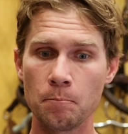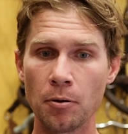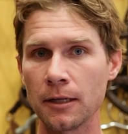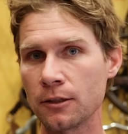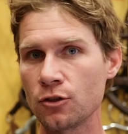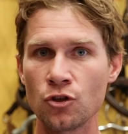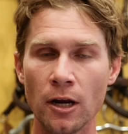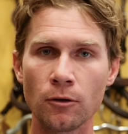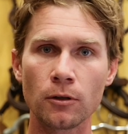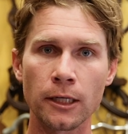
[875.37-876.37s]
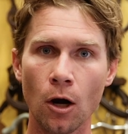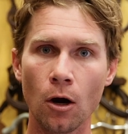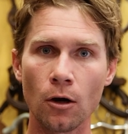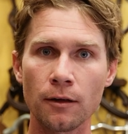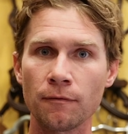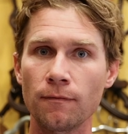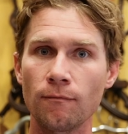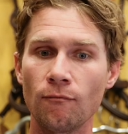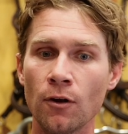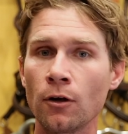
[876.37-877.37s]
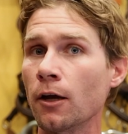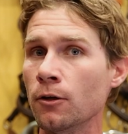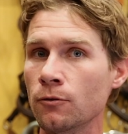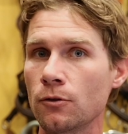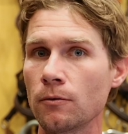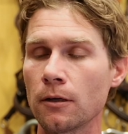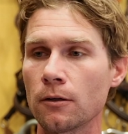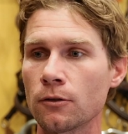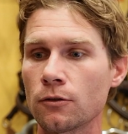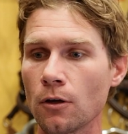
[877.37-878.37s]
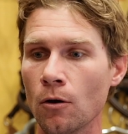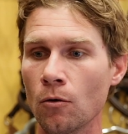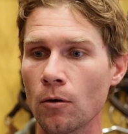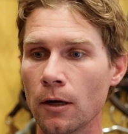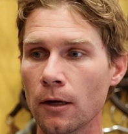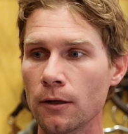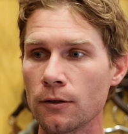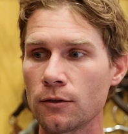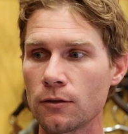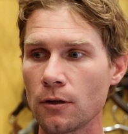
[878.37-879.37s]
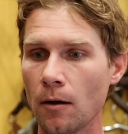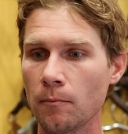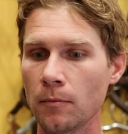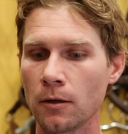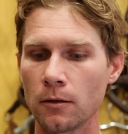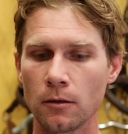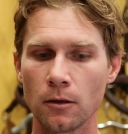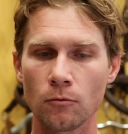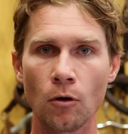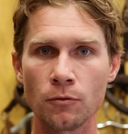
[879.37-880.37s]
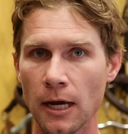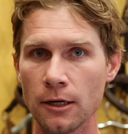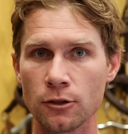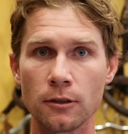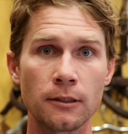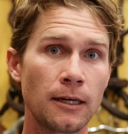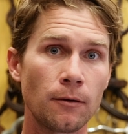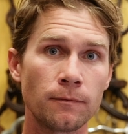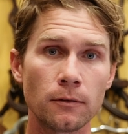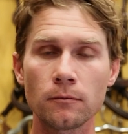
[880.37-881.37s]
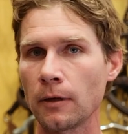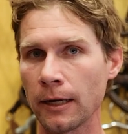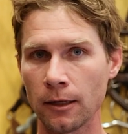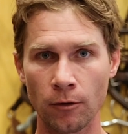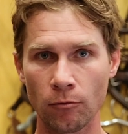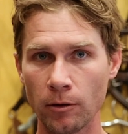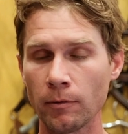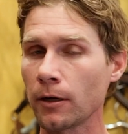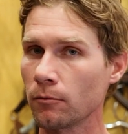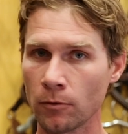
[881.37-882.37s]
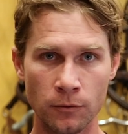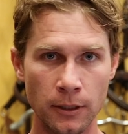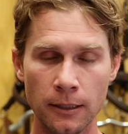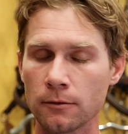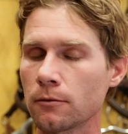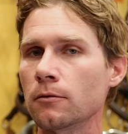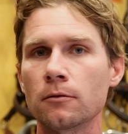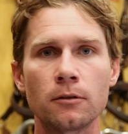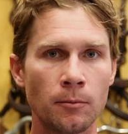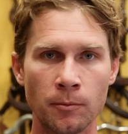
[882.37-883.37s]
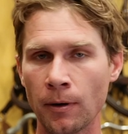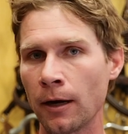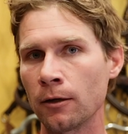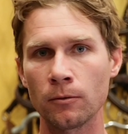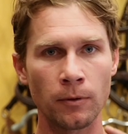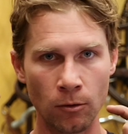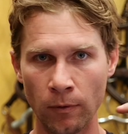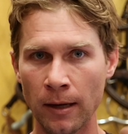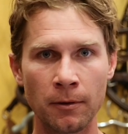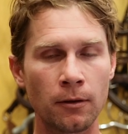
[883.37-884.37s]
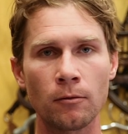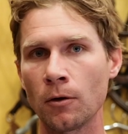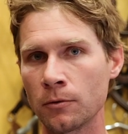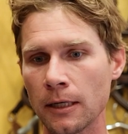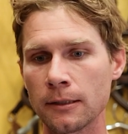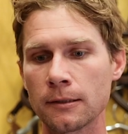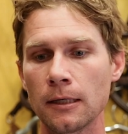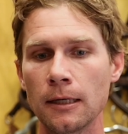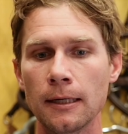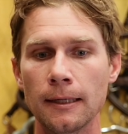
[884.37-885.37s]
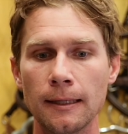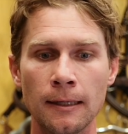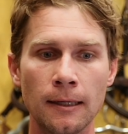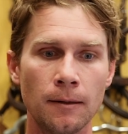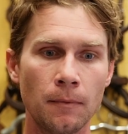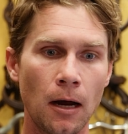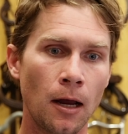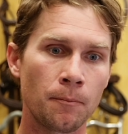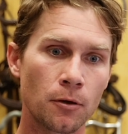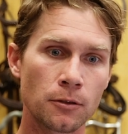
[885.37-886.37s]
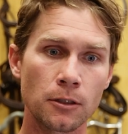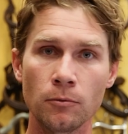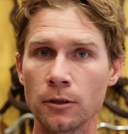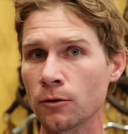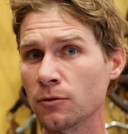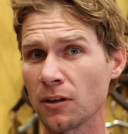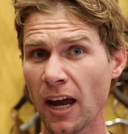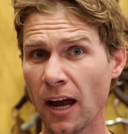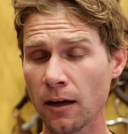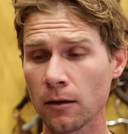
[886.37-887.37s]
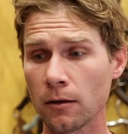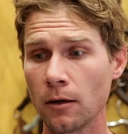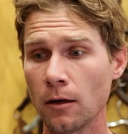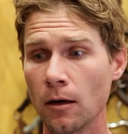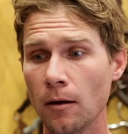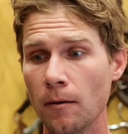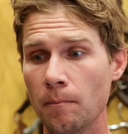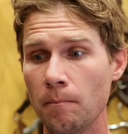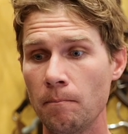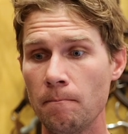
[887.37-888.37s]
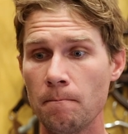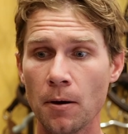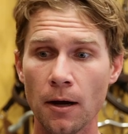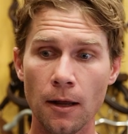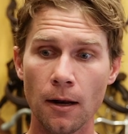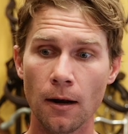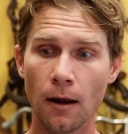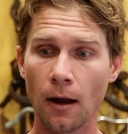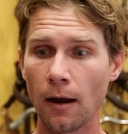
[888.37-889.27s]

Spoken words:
but it's generally hard if they're not used to it. So some rotation is helpful, like in a 3-ring, rotates. Double bridle with the Weymouth, it rotates. I personally wouldn't use a gag, but